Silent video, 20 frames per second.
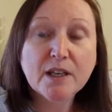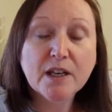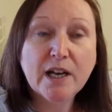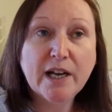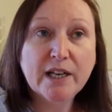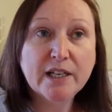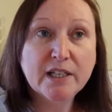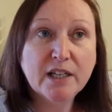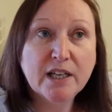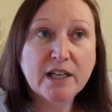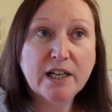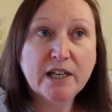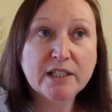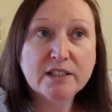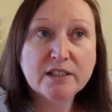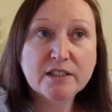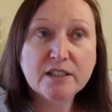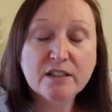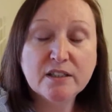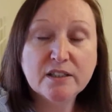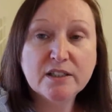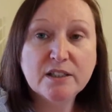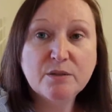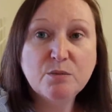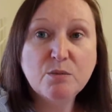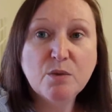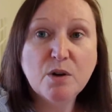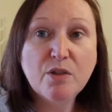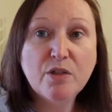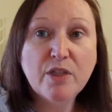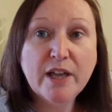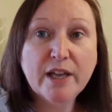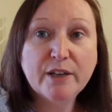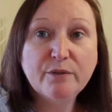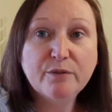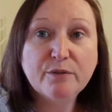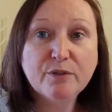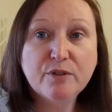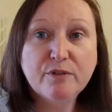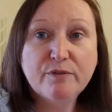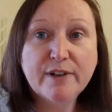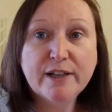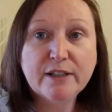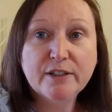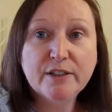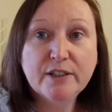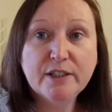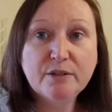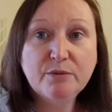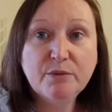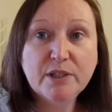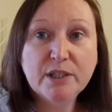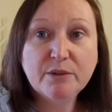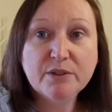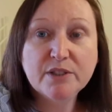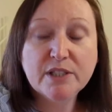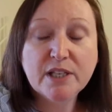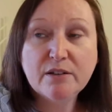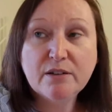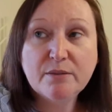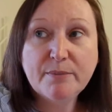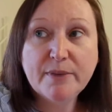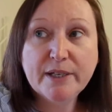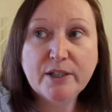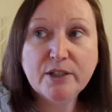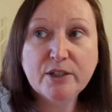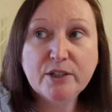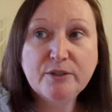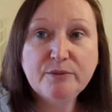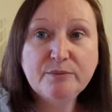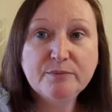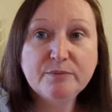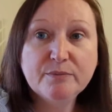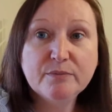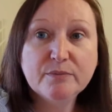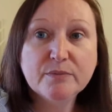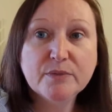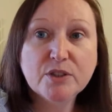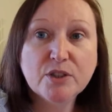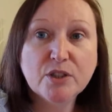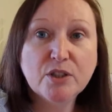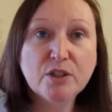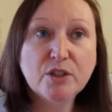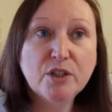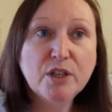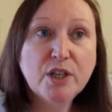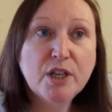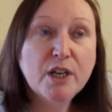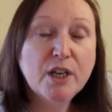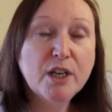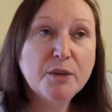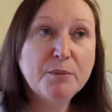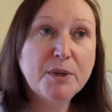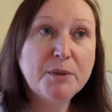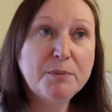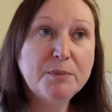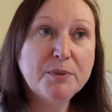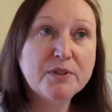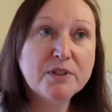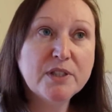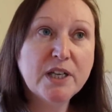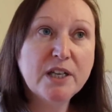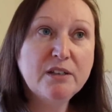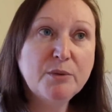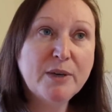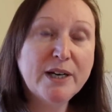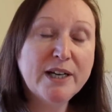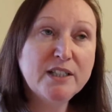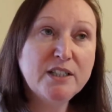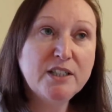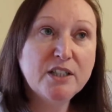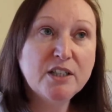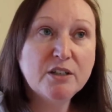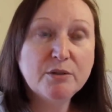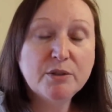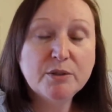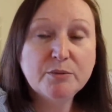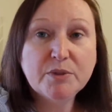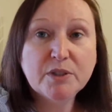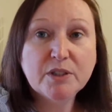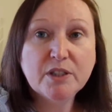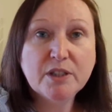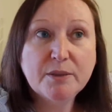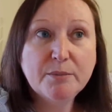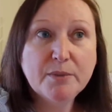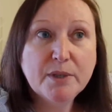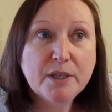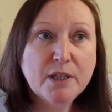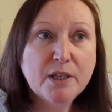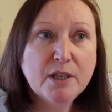And I certainly didn't want that in front of Eleanor when I was there on my own. So people saying, why didn't you go up to them?